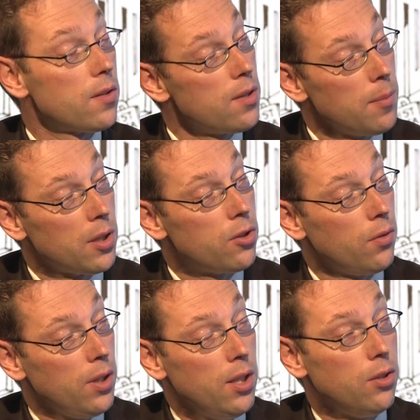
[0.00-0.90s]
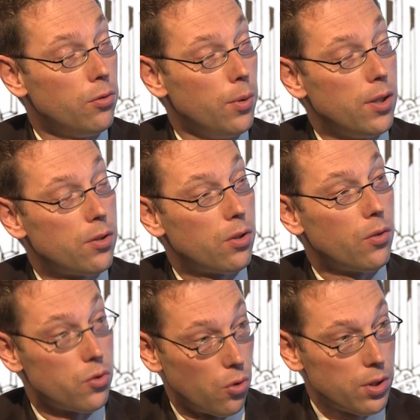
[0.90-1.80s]
similar to EUREACH,
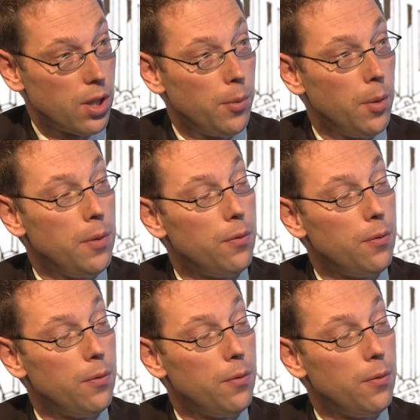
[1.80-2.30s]
consortia will be